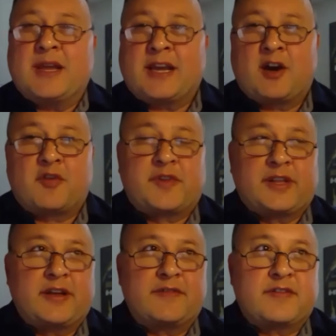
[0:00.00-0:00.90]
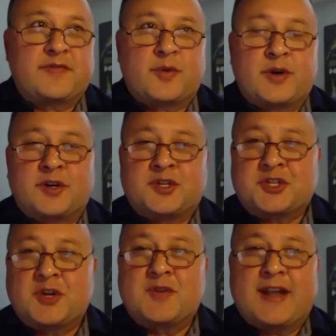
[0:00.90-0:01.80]
careful of if we're a
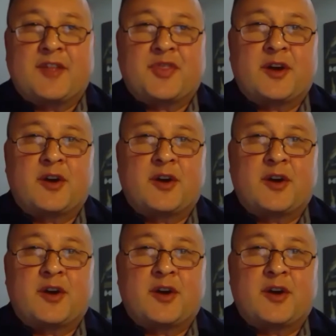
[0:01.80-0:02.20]
student out there